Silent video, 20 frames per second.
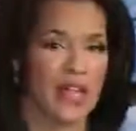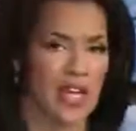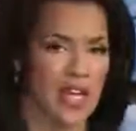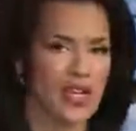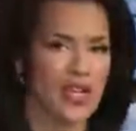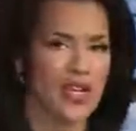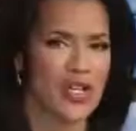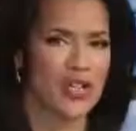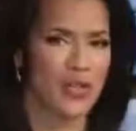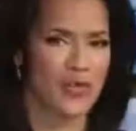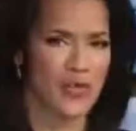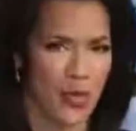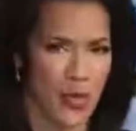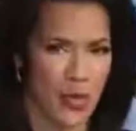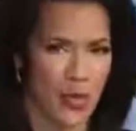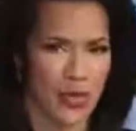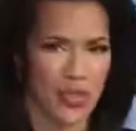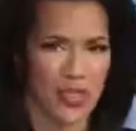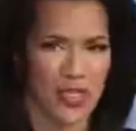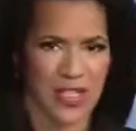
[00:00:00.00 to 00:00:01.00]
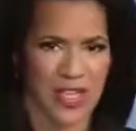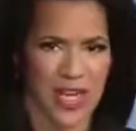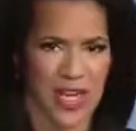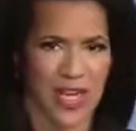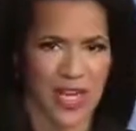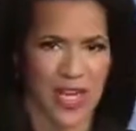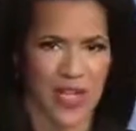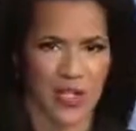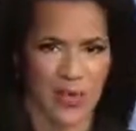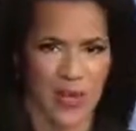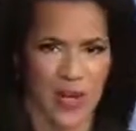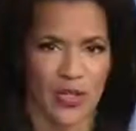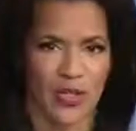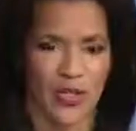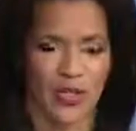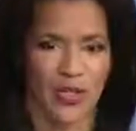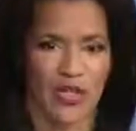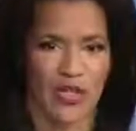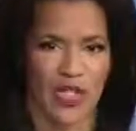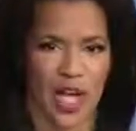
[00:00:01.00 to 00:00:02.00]
nation's former CIA
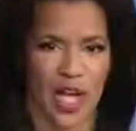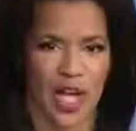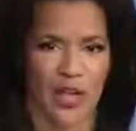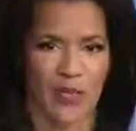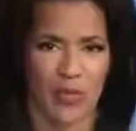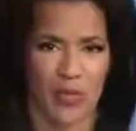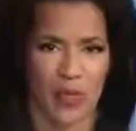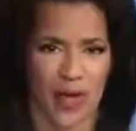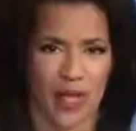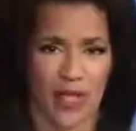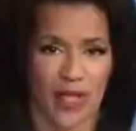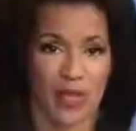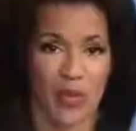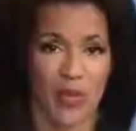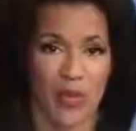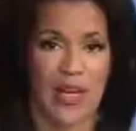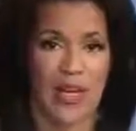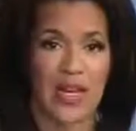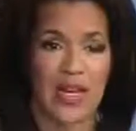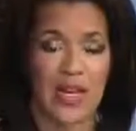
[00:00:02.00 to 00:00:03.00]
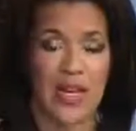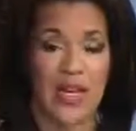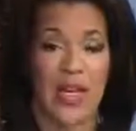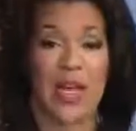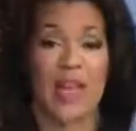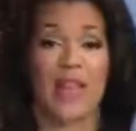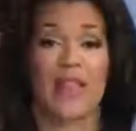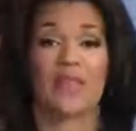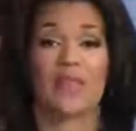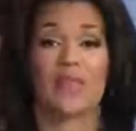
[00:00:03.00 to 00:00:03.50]
Director John Brennan, tweeting